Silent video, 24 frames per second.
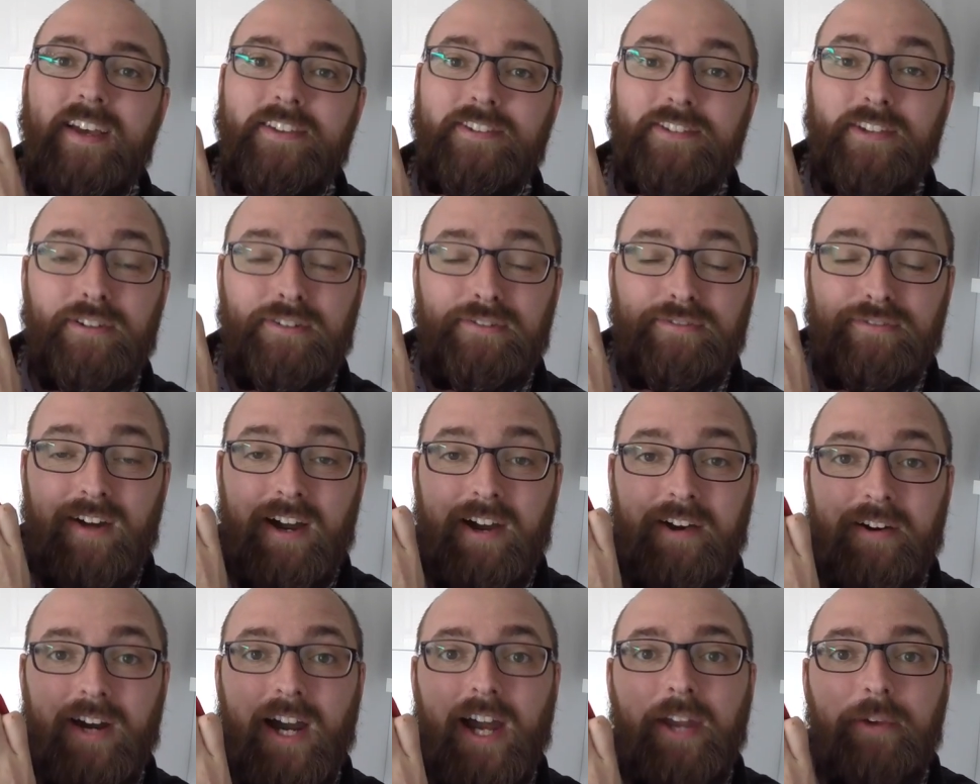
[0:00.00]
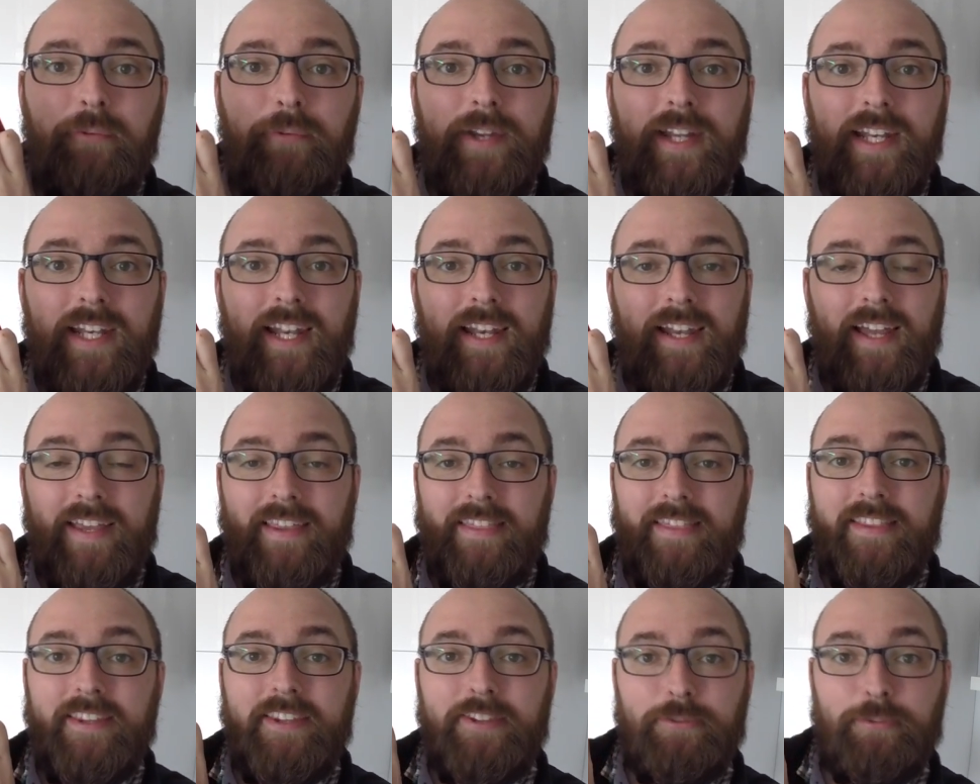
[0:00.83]
So far, I really
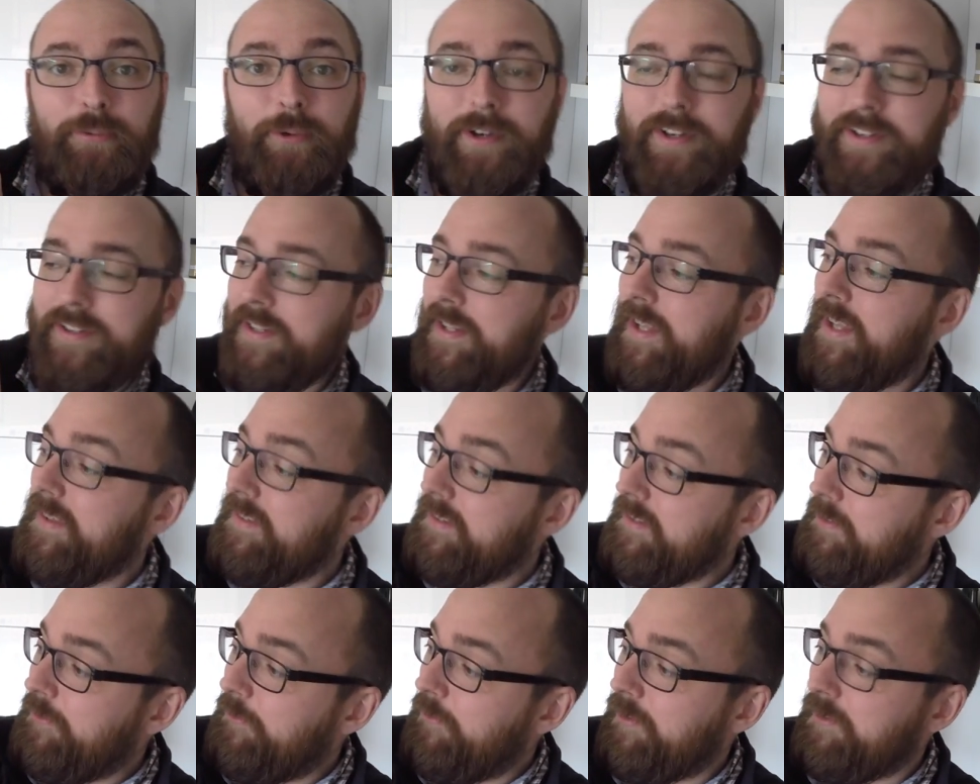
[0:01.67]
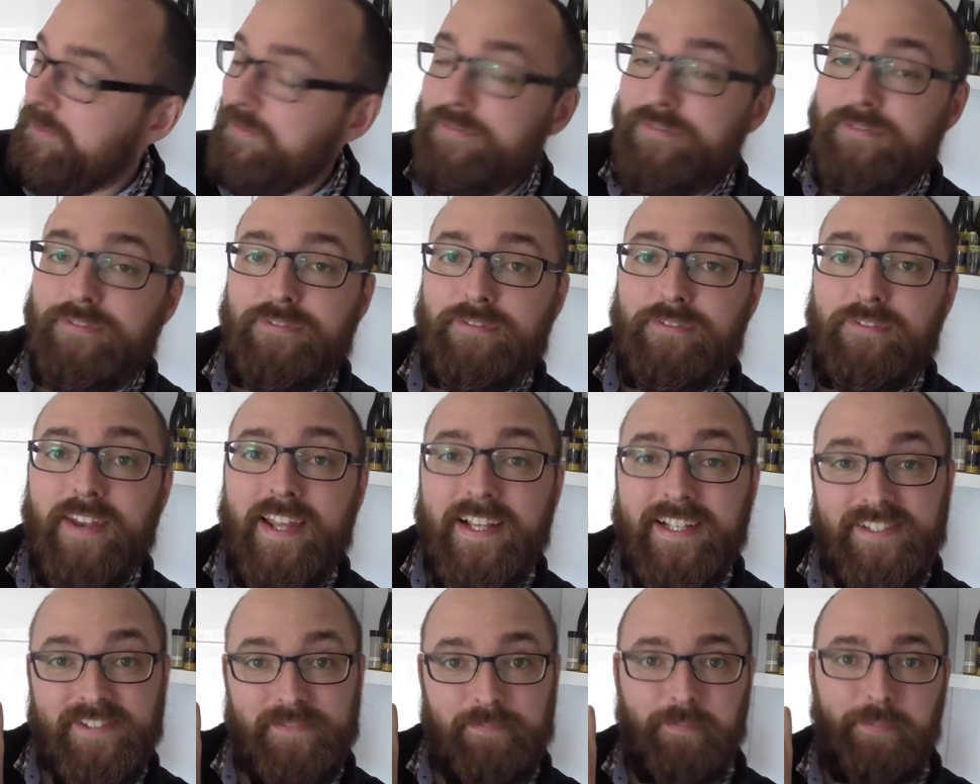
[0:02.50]
like this one. It's called
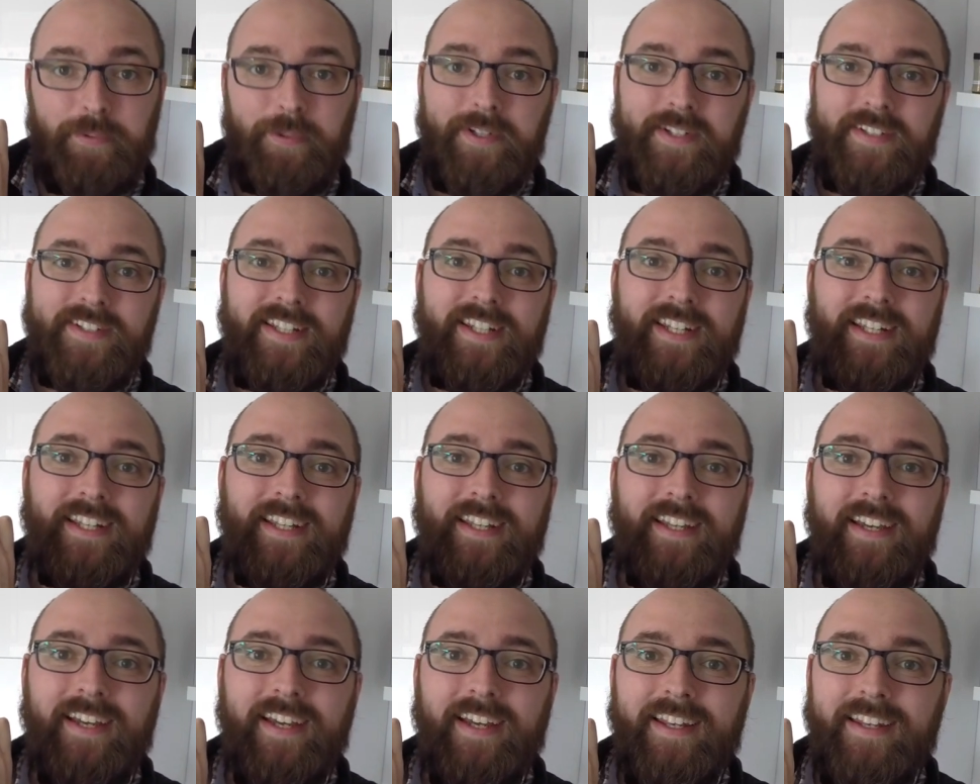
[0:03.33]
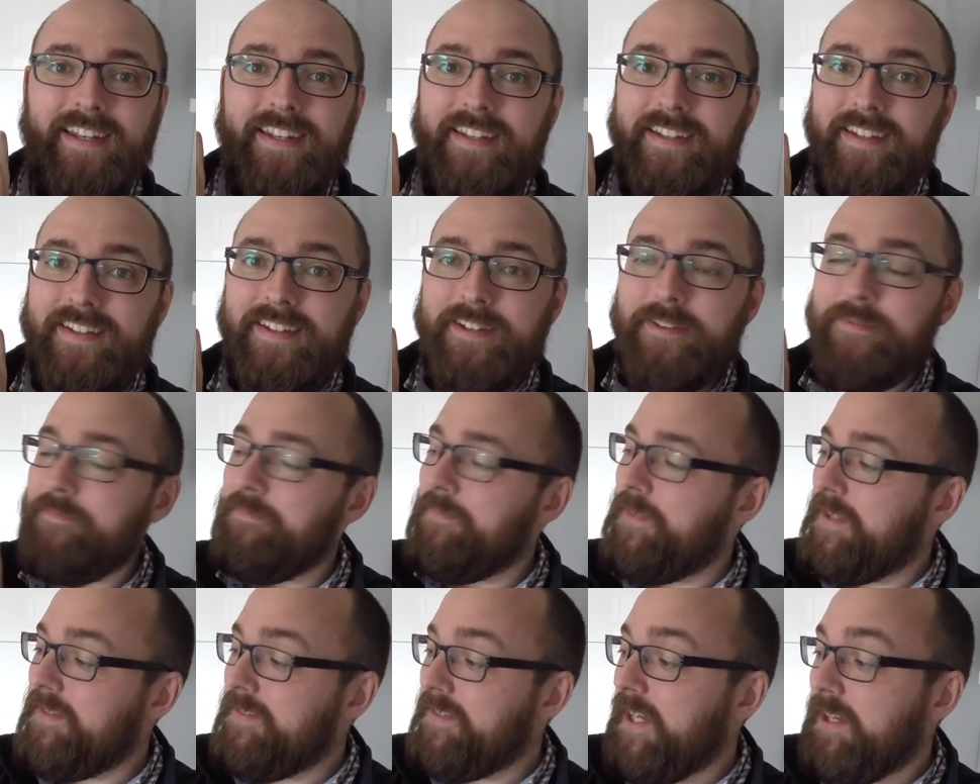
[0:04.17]
flex printing,
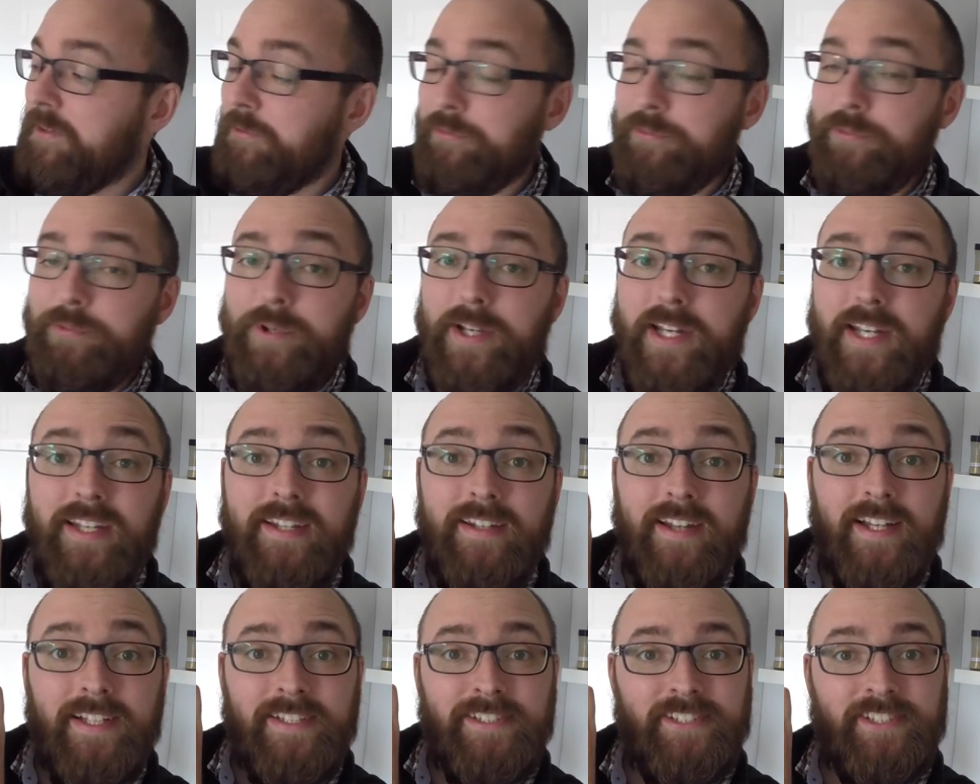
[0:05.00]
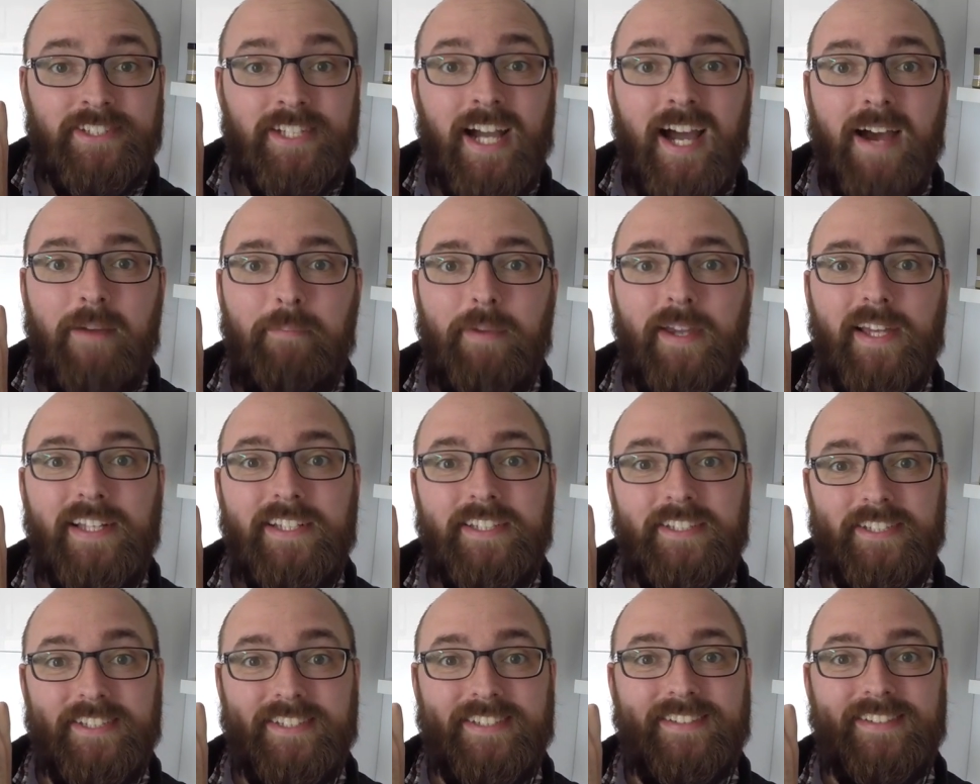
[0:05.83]
and it's got really nice sharp
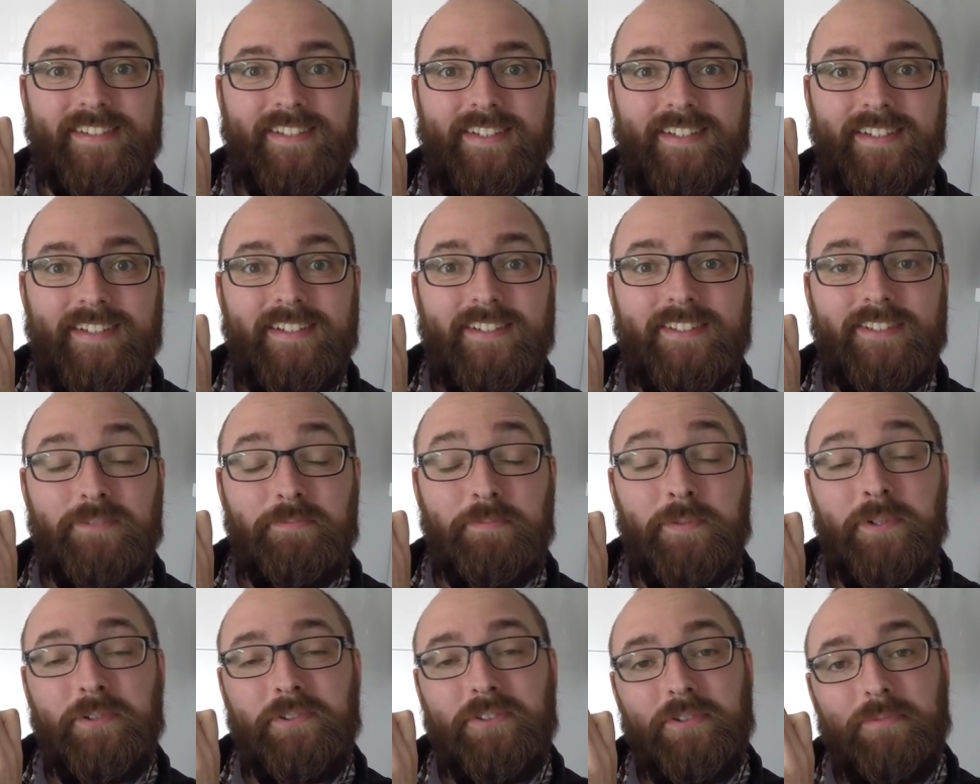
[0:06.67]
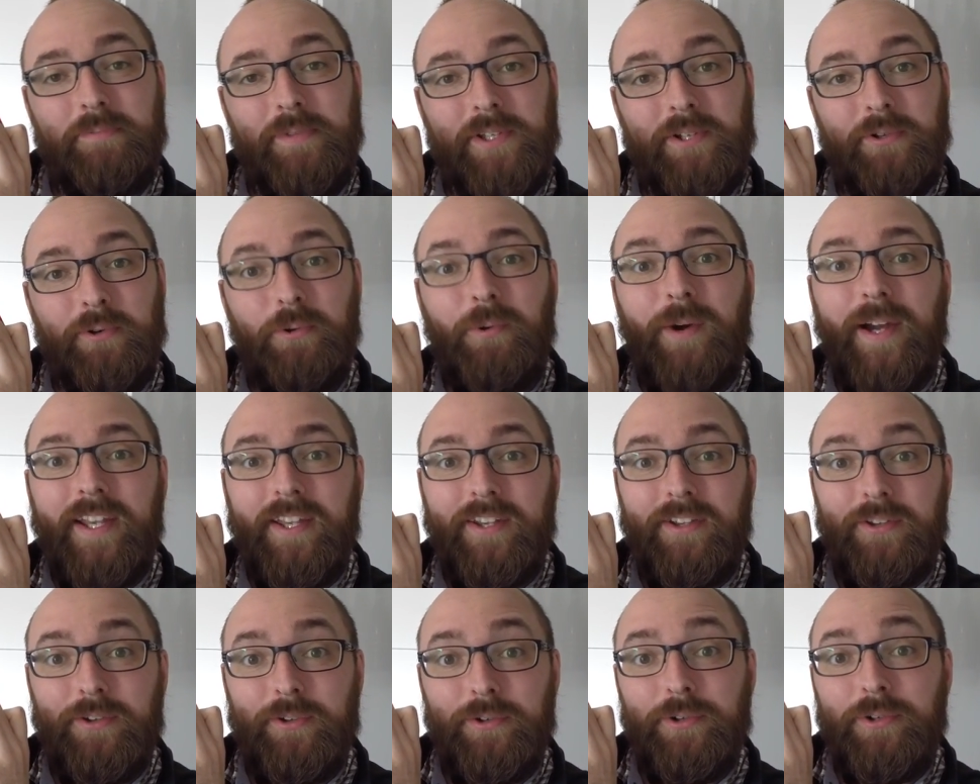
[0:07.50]
edges, and it's supposed to be quite
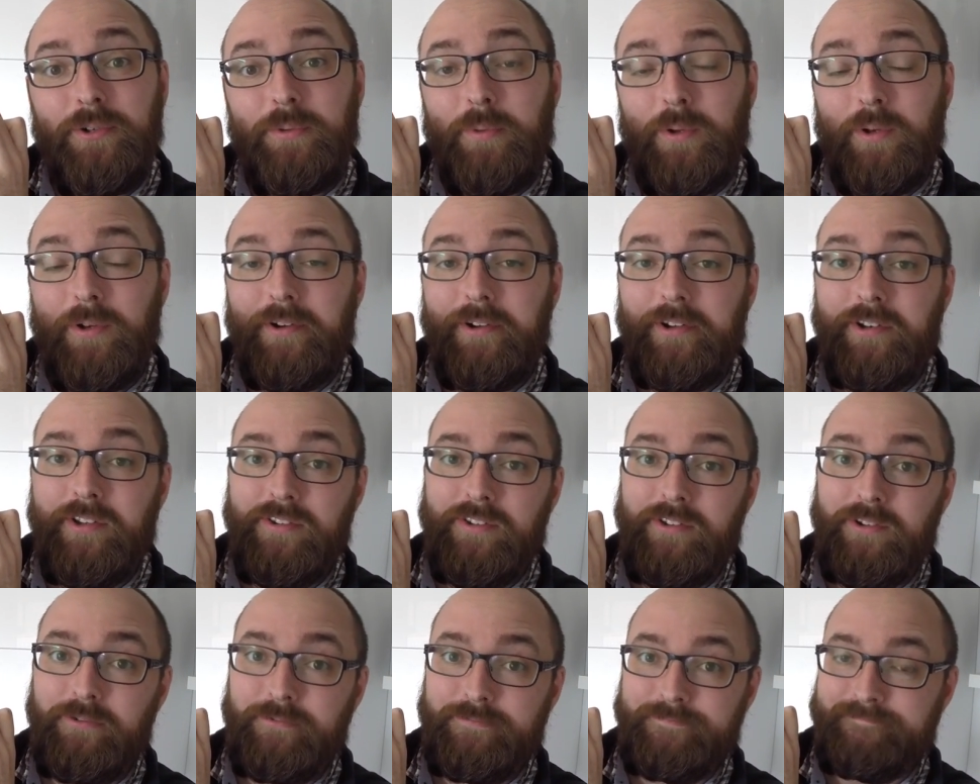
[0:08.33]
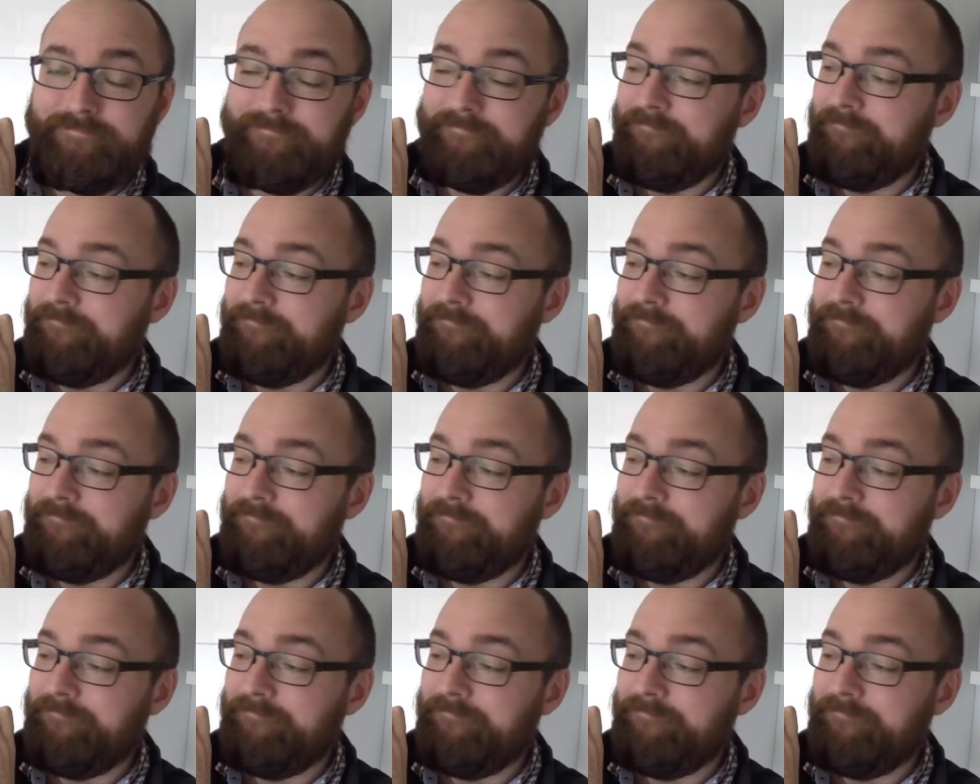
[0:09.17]
durable also.